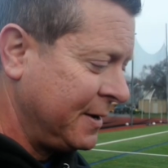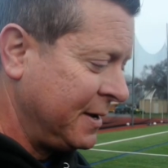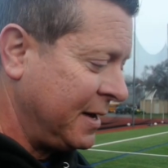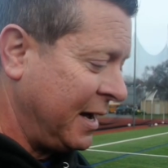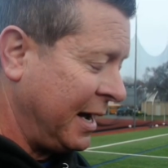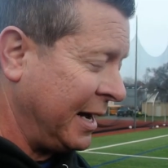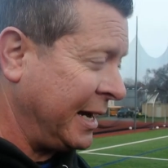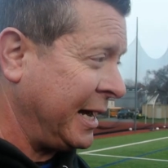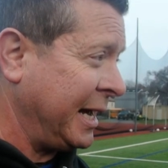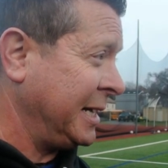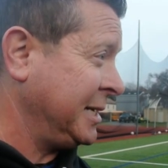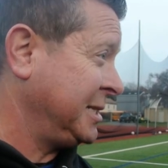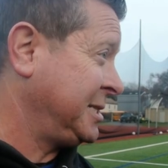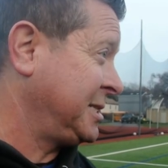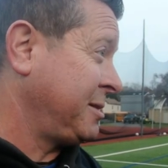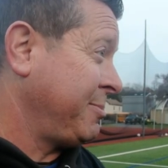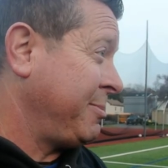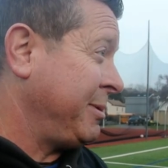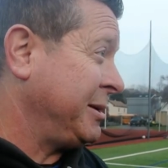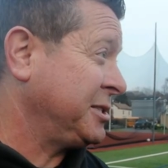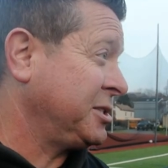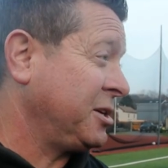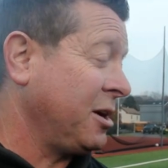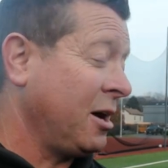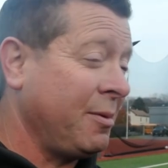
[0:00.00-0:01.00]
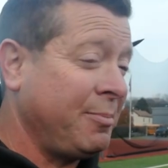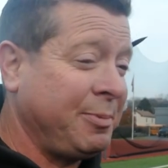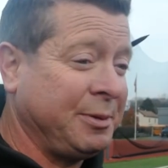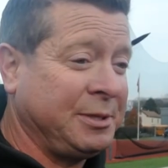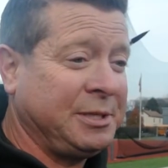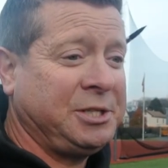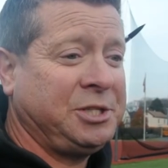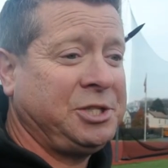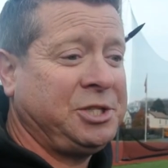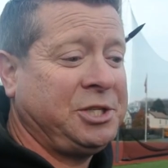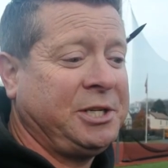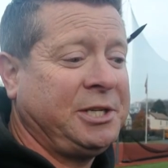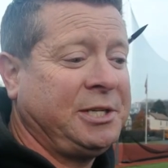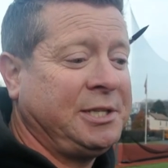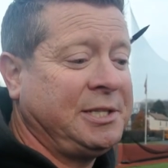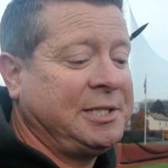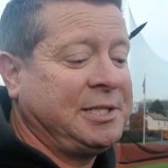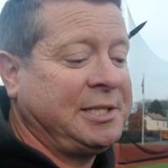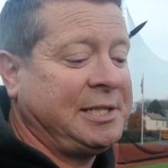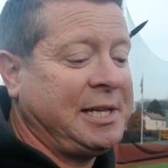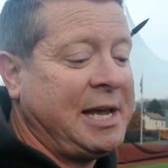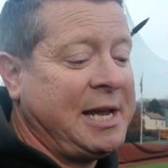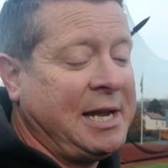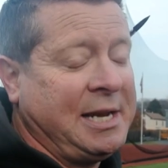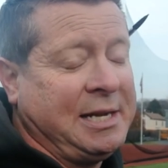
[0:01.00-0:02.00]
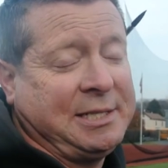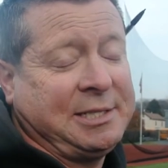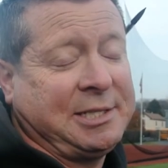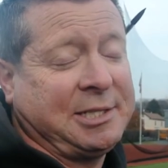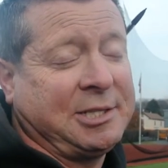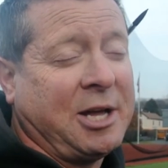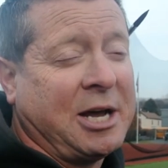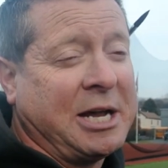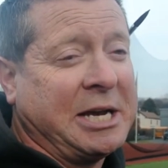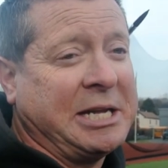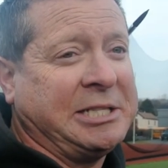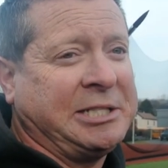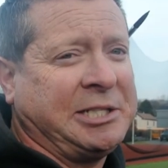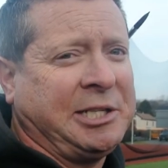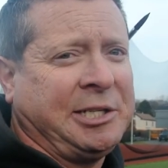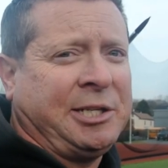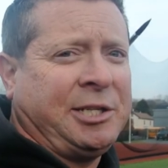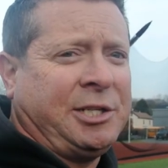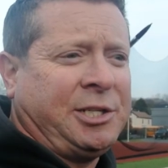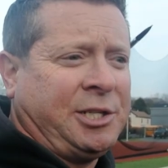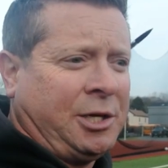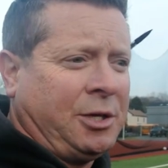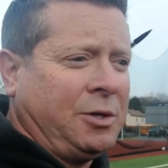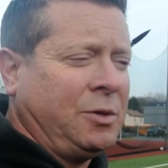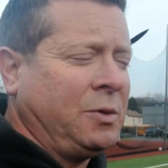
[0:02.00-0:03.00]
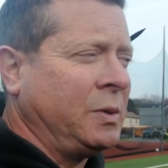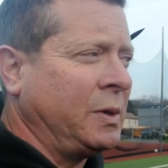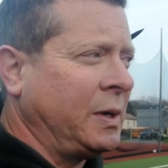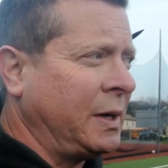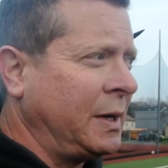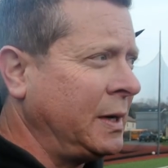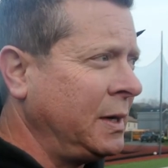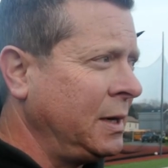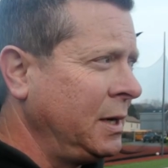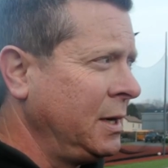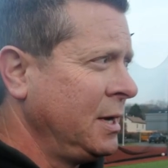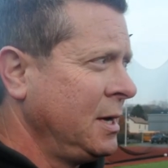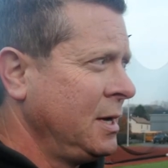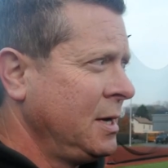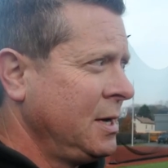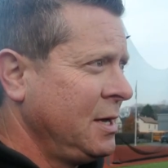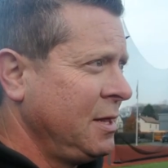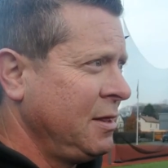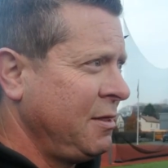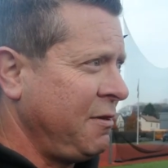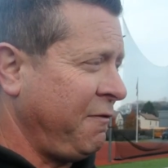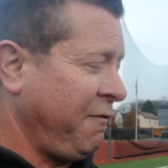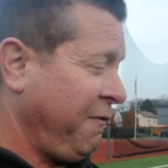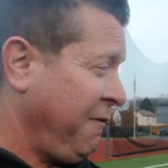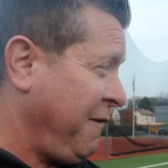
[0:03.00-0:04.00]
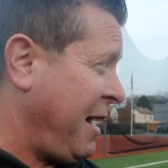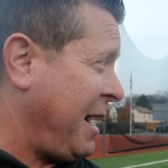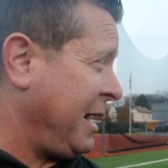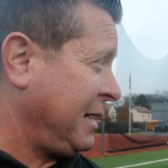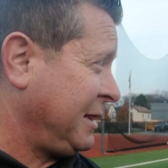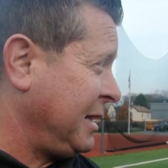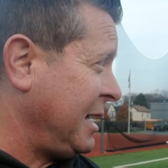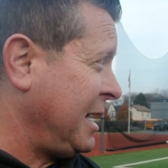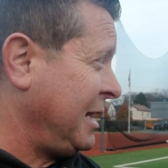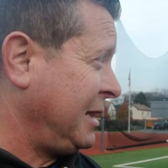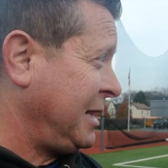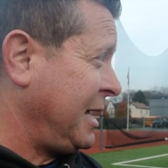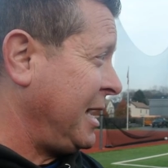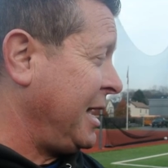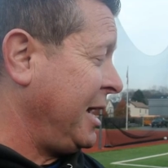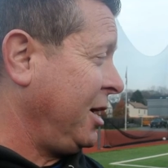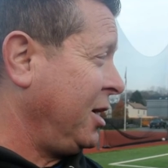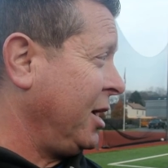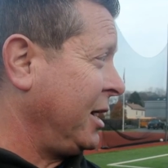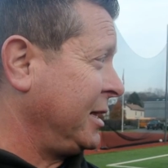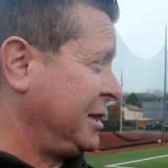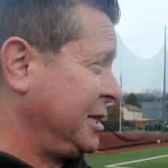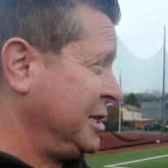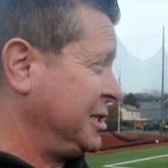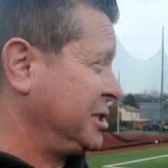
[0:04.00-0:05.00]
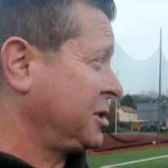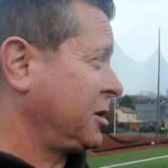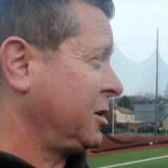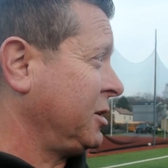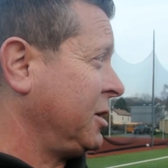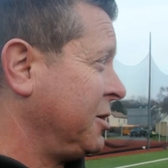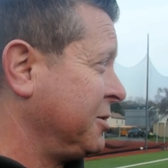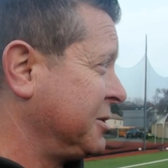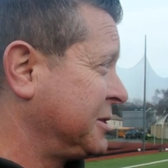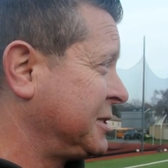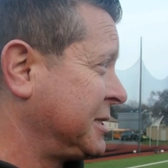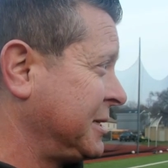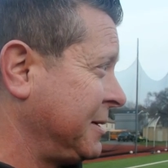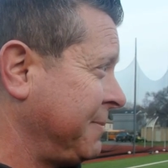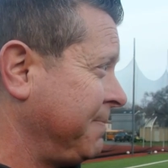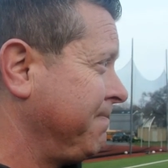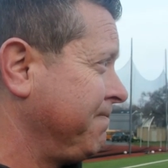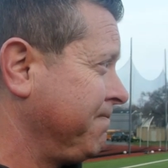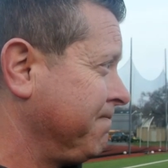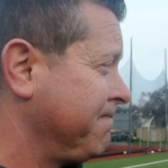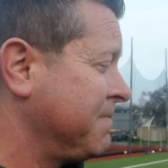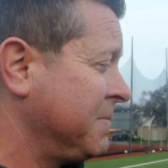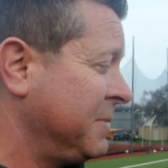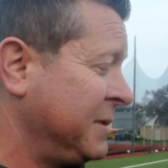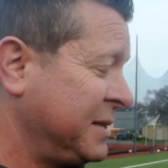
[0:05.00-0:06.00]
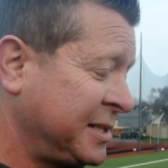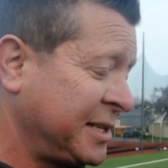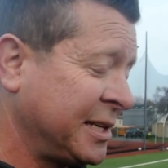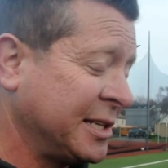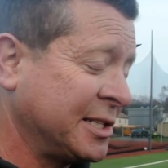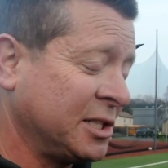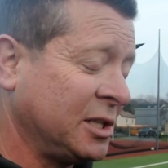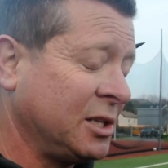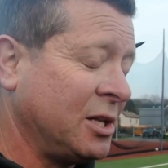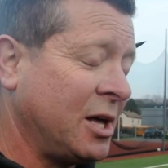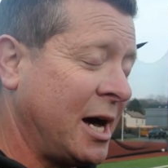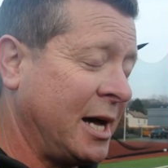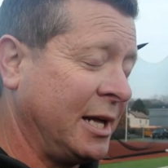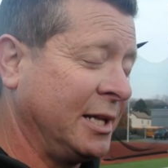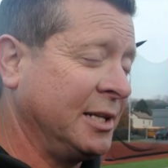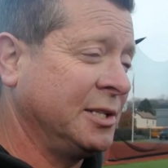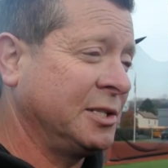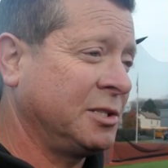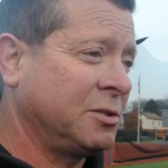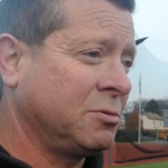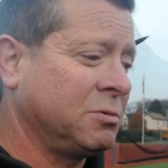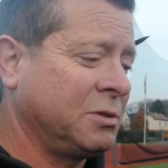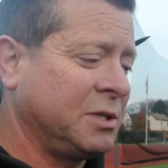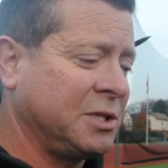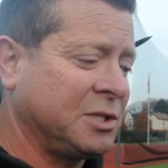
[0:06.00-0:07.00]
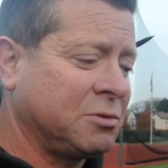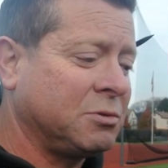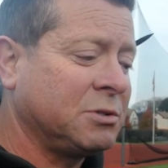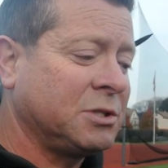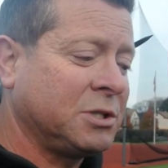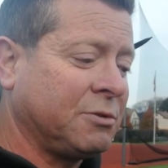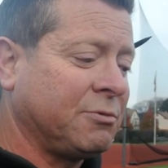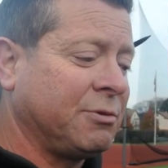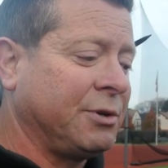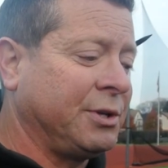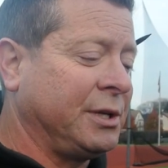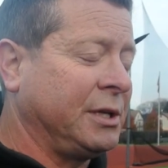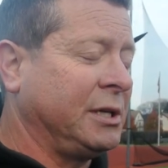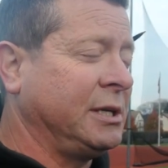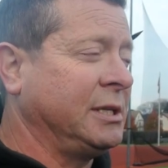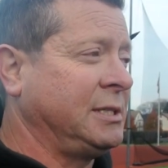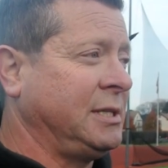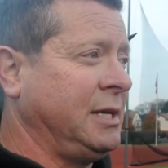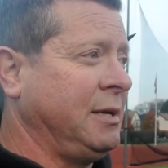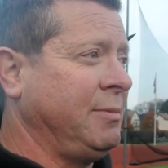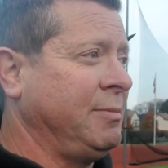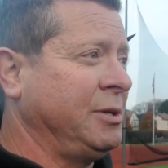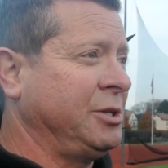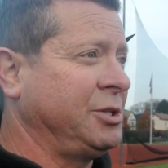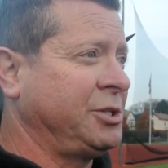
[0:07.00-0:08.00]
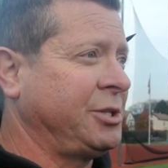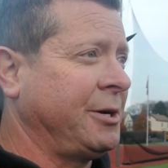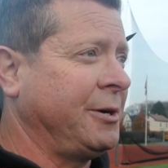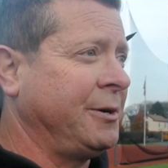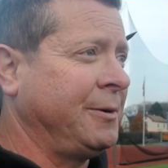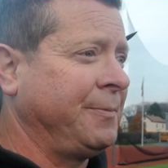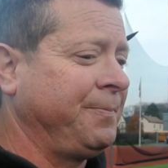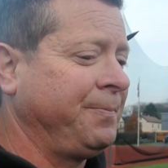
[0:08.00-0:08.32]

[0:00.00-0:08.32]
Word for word: against the best competition in the state. It's not easy to do, and the fact that they got this close um, says a lot. This this was a really good team this year